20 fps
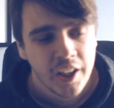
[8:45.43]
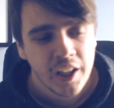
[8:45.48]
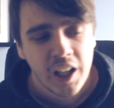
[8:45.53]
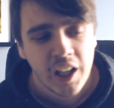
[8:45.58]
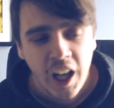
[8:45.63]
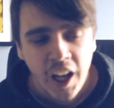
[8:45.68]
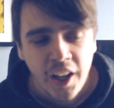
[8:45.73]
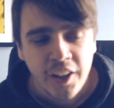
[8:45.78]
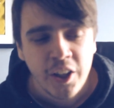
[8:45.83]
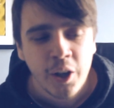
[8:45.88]

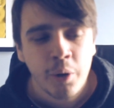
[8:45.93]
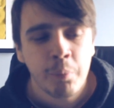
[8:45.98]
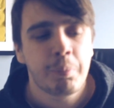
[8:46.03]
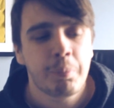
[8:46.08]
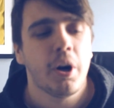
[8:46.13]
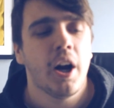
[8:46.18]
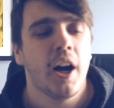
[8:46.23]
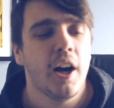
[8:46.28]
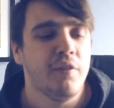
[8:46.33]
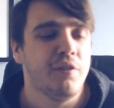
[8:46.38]
Claudio
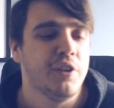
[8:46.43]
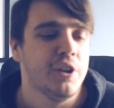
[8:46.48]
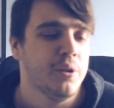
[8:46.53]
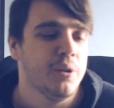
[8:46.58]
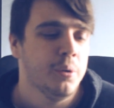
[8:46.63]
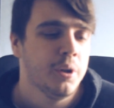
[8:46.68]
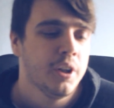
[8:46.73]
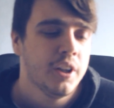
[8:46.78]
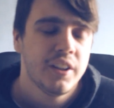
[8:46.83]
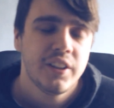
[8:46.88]

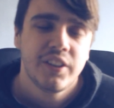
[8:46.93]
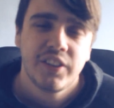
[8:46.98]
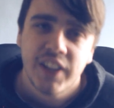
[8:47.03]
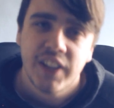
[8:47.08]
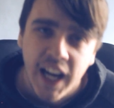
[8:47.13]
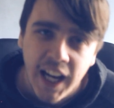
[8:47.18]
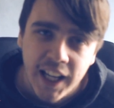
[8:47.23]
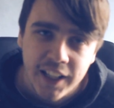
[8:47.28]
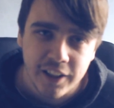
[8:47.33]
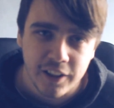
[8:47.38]
Bravo,
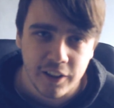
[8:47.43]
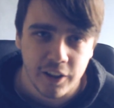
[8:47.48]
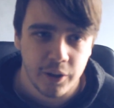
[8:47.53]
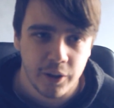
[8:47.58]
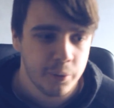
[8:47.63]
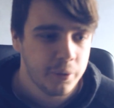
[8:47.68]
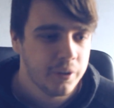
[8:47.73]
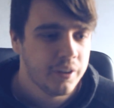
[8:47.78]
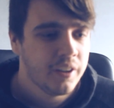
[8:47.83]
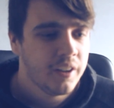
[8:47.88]

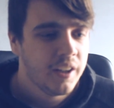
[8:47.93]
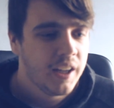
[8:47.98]
Danilo,